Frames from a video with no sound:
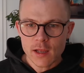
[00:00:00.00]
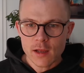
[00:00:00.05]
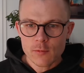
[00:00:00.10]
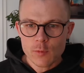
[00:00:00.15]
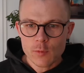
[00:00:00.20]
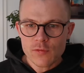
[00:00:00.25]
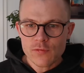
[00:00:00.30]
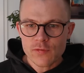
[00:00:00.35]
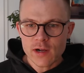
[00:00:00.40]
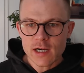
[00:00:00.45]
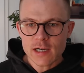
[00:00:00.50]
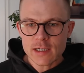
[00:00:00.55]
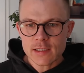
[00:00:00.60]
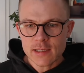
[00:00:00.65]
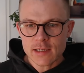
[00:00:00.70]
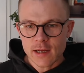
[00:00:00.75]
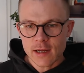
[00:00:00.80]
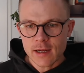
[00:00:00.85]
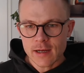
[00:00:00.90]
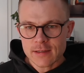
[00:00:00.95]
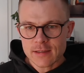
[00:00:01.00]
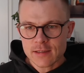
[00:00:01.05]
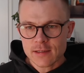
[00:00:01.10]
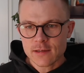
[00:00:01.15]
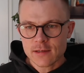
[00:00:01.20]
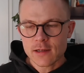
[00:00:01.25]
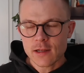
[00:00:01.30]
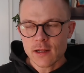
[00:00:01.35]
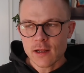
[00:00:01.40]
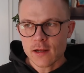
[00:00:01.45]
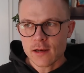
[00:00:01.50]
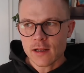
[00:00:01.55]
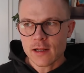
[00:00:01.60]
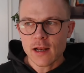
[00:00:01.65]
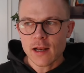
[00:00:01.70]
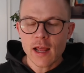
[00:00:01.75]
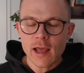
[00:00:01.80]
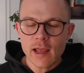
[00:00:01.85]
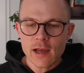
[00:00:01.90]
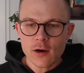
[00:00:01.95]
We felt that the
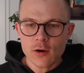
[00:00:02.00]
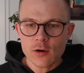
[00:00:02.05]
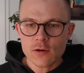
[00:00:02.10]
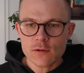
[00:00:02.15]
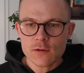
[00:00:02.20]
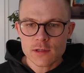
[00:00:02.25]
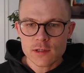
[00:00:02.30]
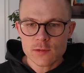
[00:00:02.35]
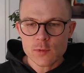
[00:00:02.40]
layout,